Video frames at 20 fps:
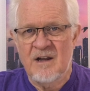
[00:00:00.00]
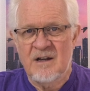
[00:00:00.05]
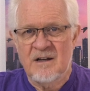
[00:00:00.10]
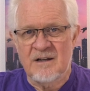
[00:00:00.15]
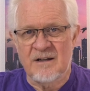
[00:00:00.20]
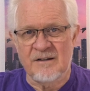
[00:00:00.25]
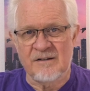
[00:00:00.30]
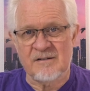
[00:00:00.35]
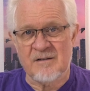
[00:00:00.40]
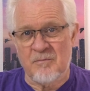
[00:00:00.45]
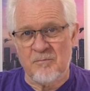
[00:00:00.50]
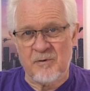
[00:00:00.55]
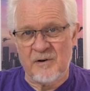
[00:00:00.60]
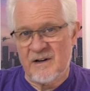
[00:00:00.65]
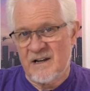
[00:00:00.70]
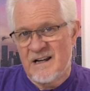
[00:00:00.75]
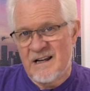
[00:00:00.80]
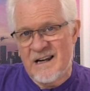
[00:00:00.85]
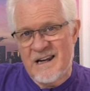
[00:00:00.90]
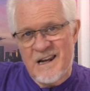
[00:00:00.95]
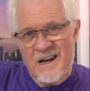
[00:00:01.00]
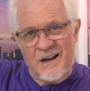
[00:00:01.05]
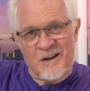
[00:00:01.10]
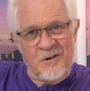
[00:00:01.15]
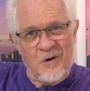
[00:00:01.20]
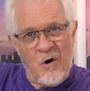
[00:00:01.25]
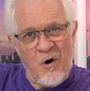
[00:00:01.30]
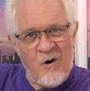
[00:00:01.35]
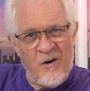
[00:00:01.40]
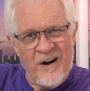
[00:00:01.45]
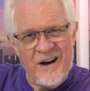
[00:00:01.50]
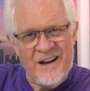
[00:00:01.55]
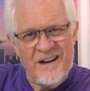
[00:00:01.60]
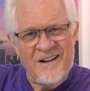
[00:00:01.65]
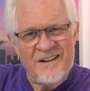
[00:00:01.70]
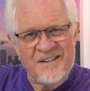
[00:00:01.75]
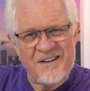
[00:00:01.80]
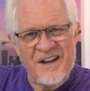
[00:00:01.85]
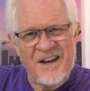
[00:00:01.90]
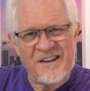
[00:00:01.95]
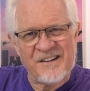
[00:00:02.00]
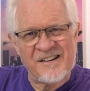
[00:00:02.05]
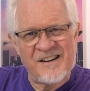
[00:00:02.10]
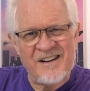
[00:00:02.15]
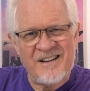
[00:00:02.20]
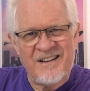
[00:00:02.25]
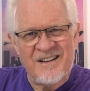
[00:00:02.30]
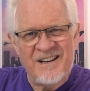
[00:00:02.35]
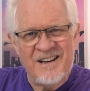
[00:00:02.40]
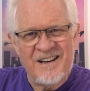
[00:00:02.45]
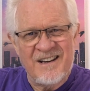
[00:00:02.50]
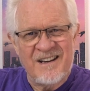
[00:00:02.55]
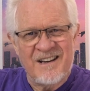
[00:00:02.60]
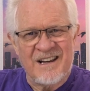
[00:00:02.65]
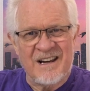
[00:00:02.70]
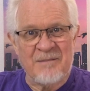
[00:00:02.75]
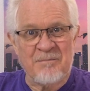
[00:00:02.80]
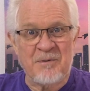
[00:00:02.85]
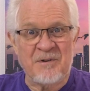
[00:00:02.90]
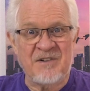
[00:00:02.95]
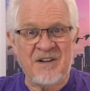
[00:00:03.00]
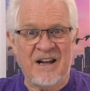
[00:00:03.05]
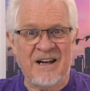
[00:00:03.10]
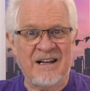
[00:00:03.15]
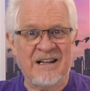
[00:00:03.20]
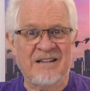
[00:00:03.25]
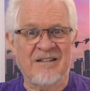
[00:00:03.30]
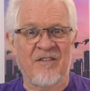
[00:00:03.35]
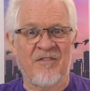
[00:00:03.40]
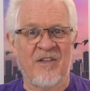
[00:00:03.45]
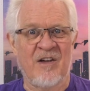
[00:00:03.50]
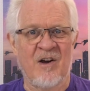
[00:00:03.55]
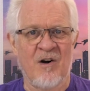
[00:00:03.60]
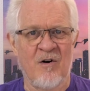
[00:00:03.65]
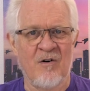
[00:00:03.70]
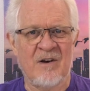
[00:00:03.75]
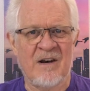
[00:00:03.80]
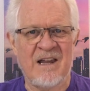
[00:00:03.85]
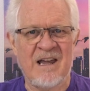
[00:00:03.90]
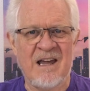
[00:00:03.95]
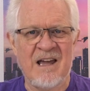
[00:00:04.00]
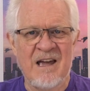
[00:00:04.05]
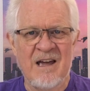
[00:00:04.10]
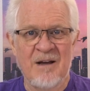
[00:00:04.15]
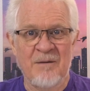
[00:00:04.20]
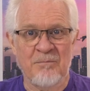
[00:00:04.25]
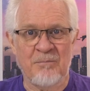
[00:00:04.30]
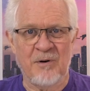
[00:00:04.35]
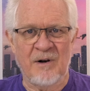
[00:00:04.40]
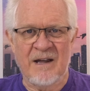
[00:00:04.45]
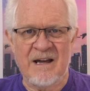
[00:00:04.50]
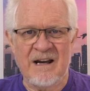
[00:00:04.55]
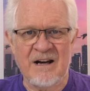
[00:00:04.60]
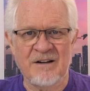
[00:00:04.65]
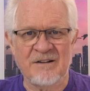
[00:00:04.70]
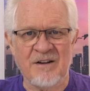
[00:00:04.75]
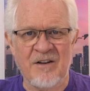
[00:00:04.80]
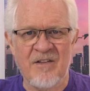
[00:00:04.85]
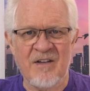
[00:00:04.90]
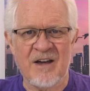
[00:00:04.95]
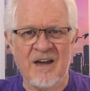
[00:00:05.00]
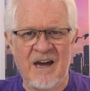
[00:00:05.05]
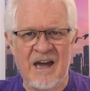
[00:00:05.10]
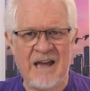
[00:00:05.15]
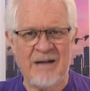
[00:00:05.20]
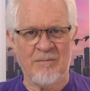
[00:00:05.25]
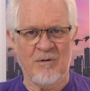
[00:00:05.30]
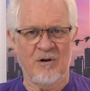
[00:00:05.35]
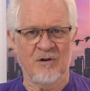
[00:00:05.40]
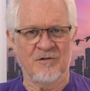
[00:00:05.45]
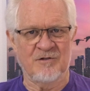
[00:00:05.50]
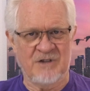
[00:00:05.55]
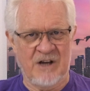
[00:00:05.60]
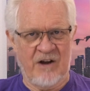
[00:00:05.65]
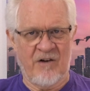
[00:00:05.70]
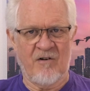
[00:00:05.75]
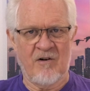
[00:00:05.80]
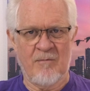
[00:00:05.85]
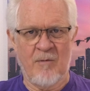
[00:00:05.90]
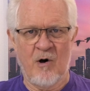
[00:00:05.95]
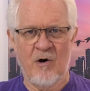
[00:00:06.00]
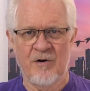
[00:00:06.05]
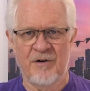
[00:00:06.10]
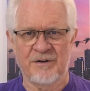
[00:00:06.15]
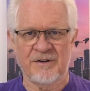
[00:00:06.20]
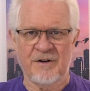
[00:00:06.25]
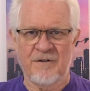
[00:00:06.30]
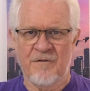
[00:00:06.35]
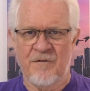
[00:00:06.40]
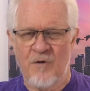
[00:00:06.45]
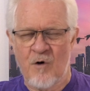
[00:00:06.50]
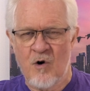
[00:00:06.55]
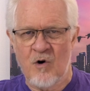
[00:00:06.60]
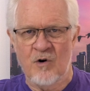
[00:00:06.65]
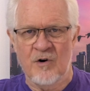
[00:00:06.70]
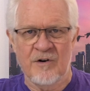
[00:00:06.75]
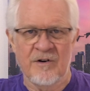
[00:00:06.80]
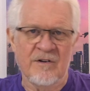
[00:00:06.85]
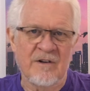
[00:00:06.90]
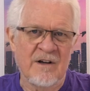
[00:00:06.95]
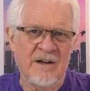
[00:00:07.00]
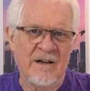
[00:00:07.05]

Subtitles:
is completely ignoring Tesla and pretending that the only players in the game are General Motors and Ford,